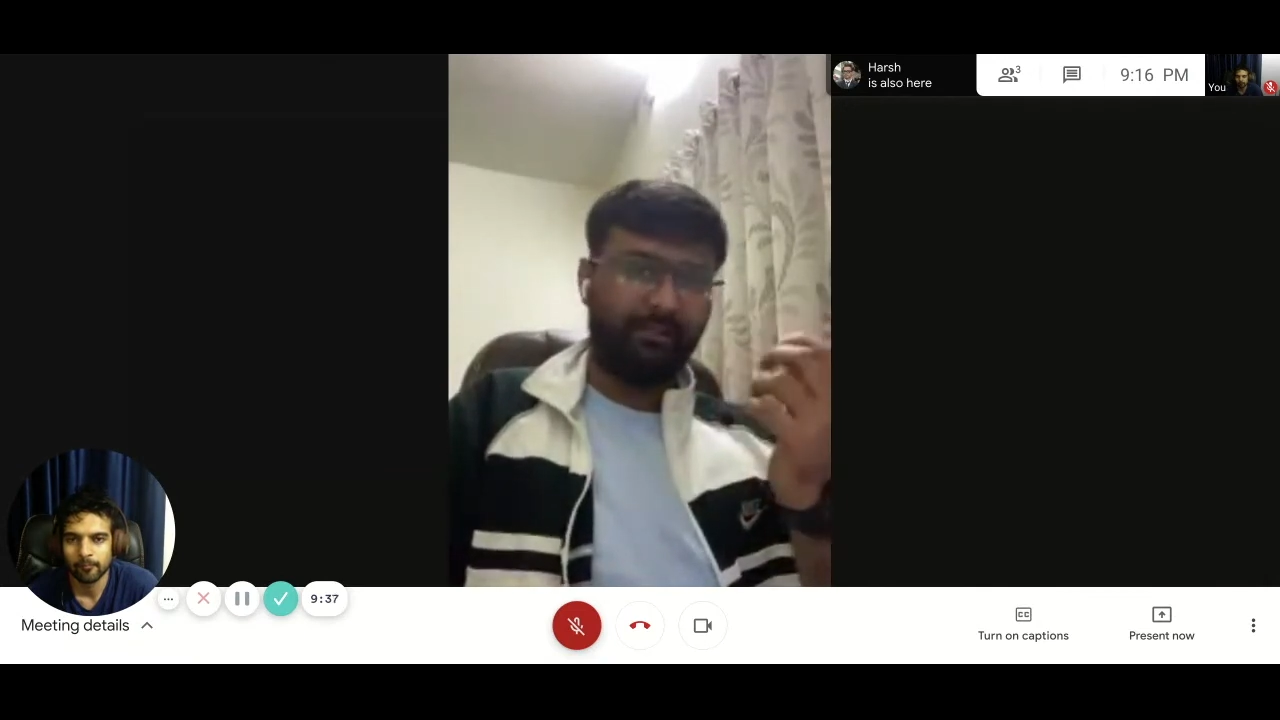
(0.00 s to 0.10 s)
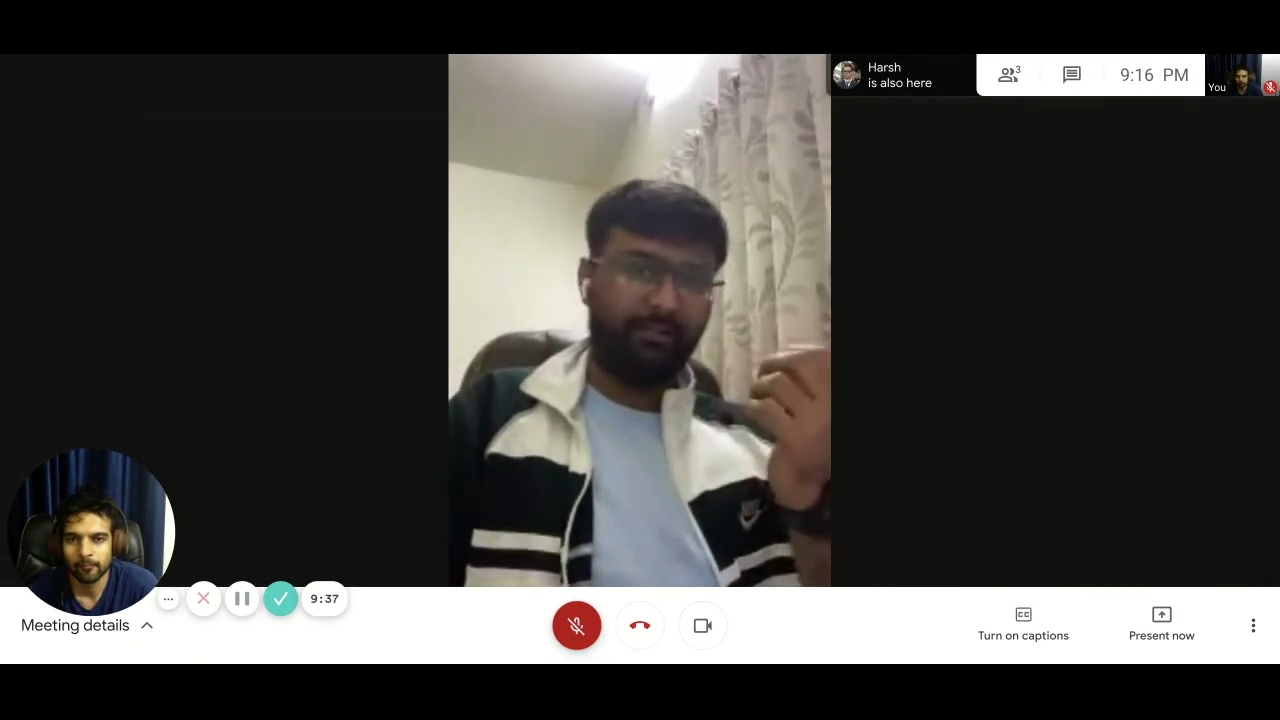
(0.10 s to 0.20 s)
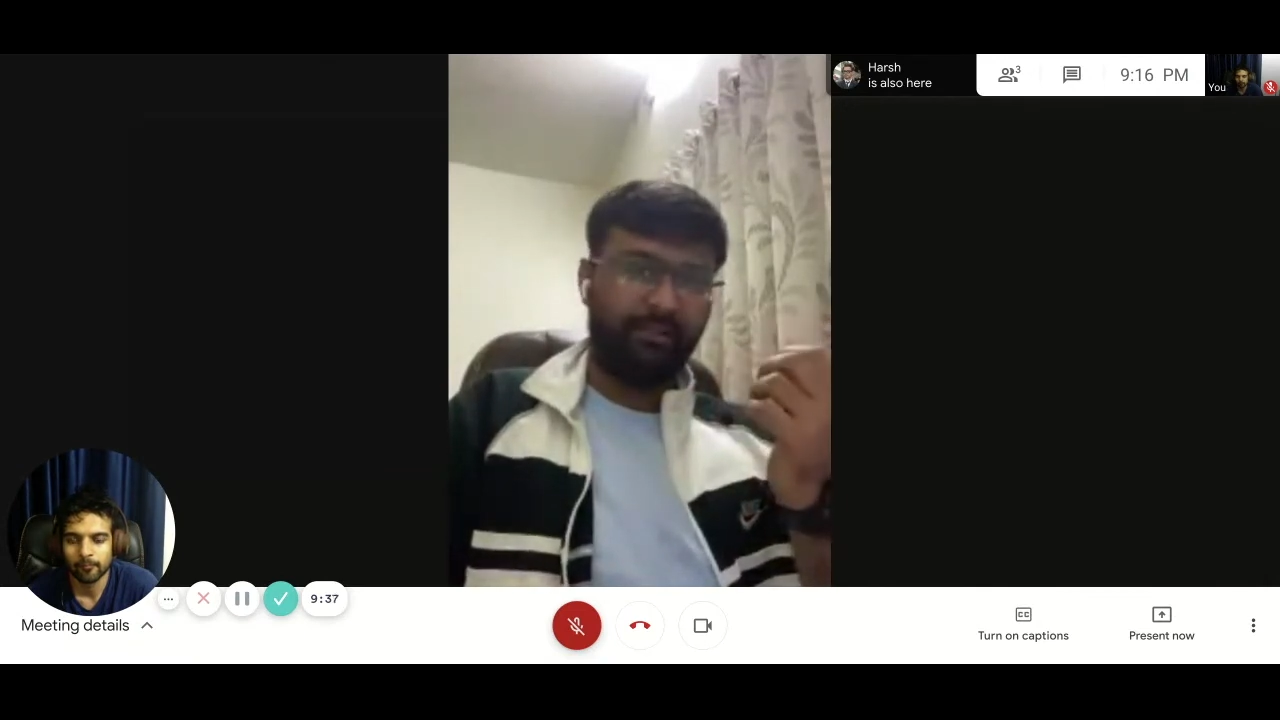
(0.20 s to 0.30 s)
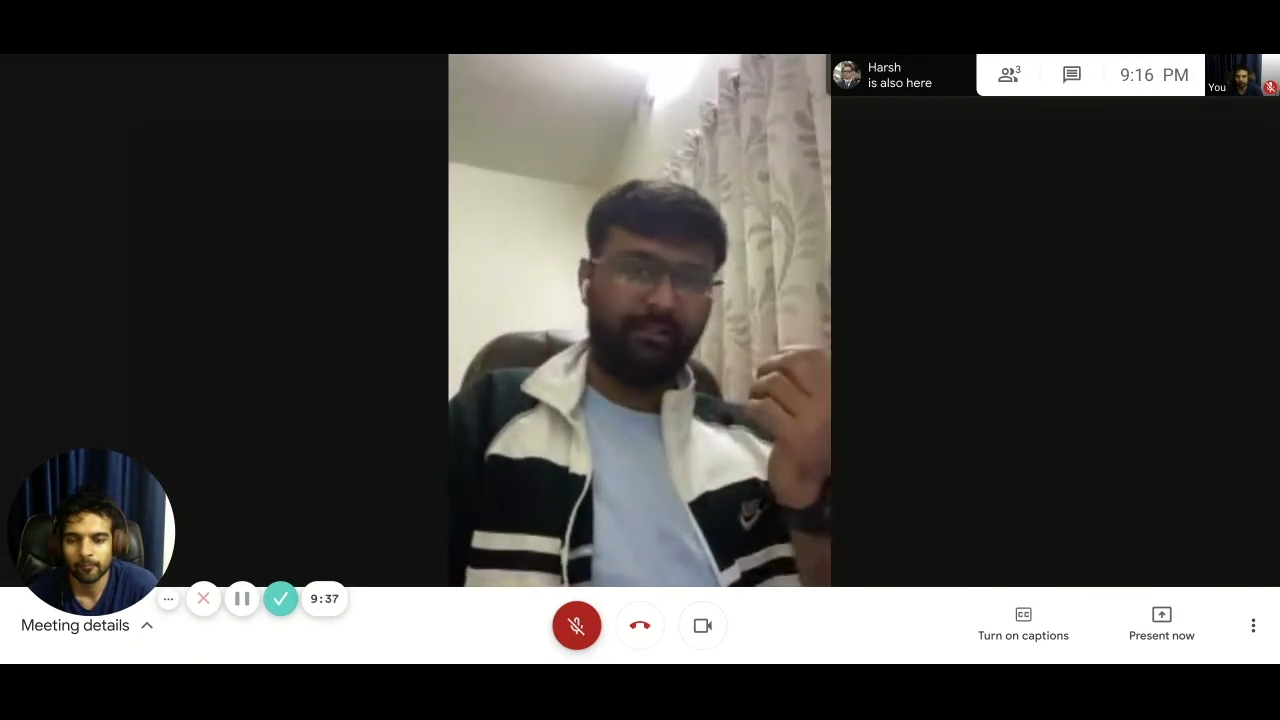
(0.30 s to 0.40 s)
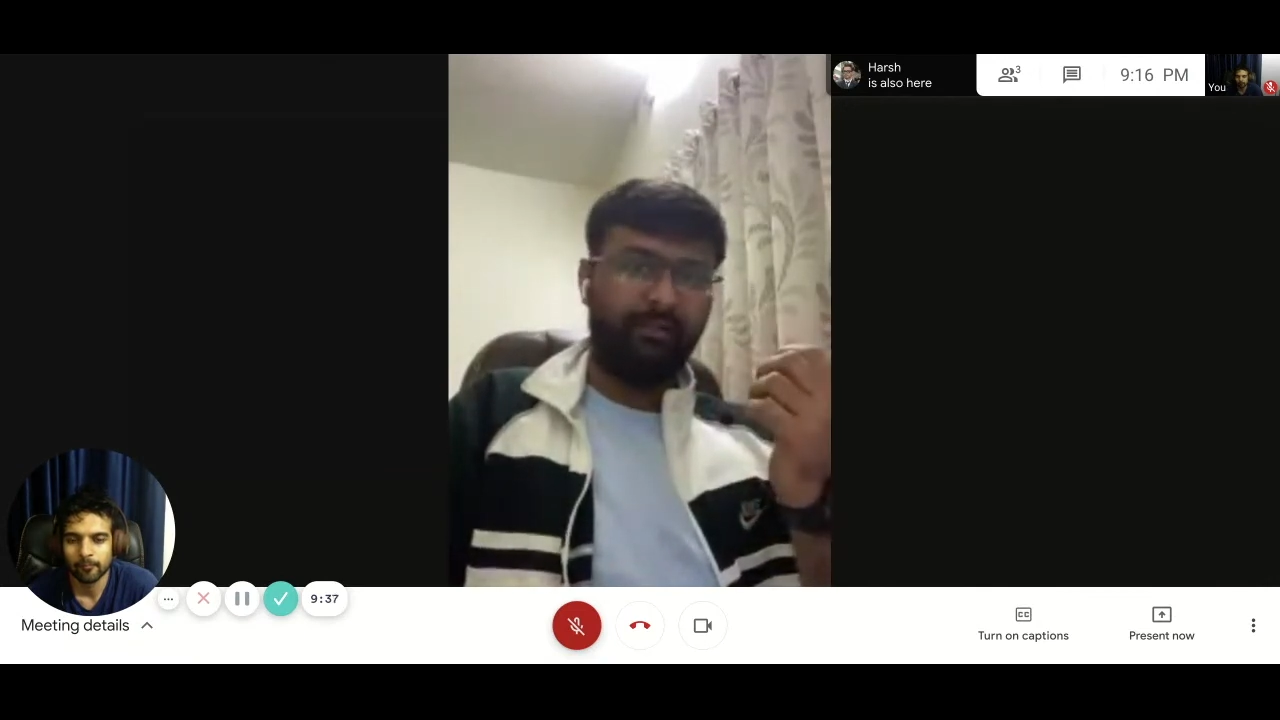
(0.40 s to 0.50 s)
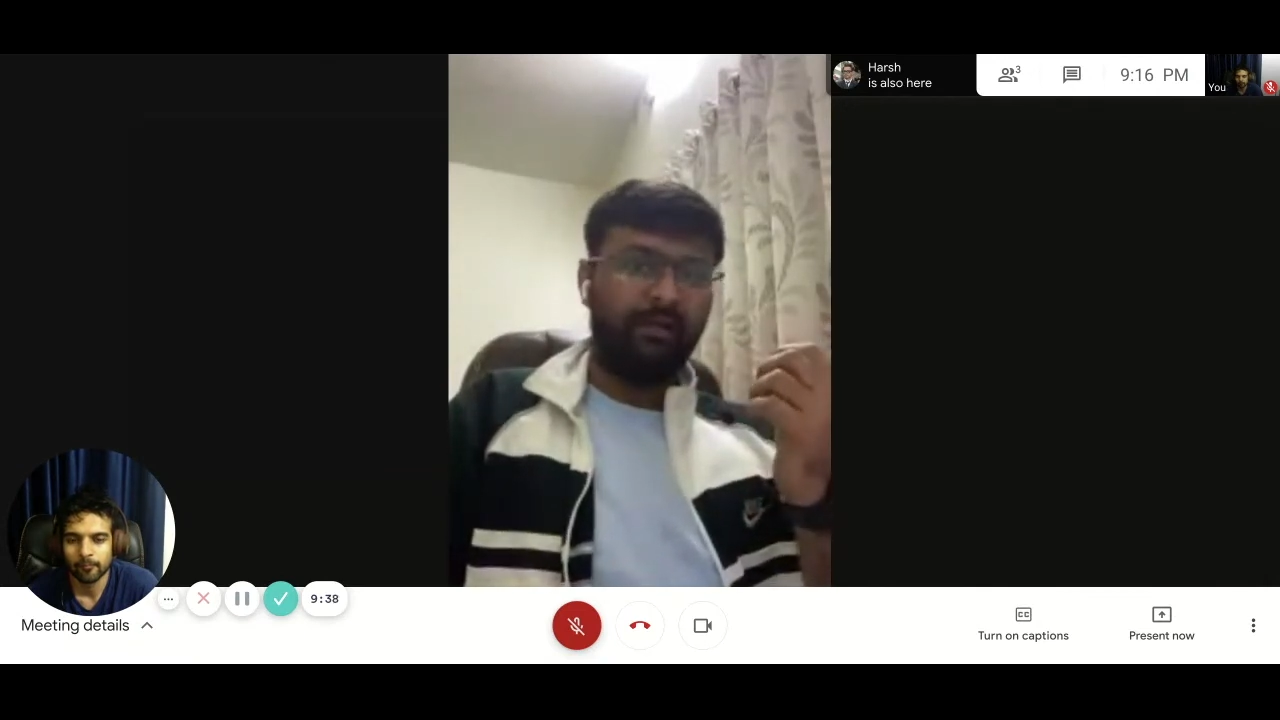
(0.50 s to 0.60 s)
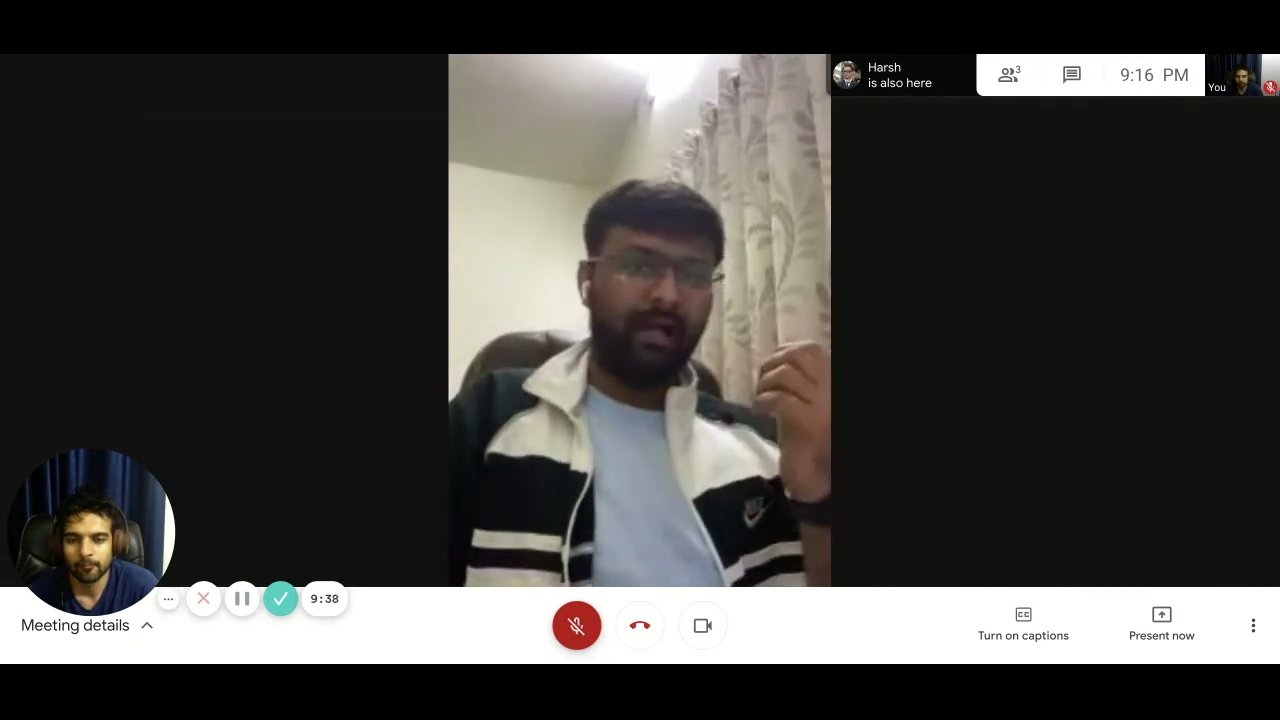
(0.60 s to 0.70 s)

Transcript: and everything,